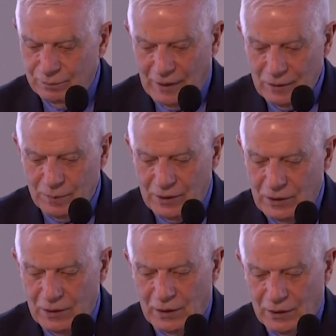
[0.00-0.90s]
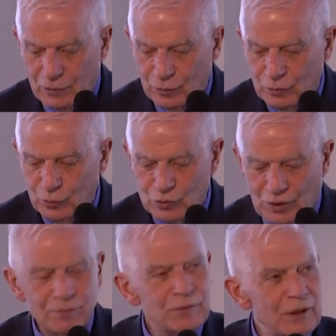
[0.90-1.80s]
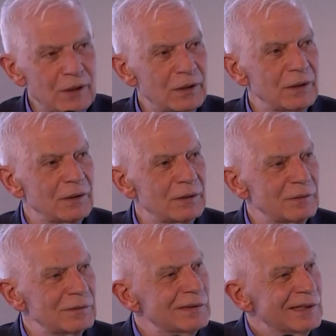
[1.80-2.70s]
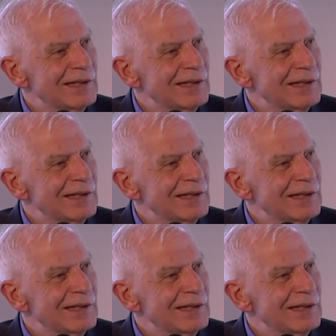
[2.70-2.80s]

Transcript: maybe I could do something in,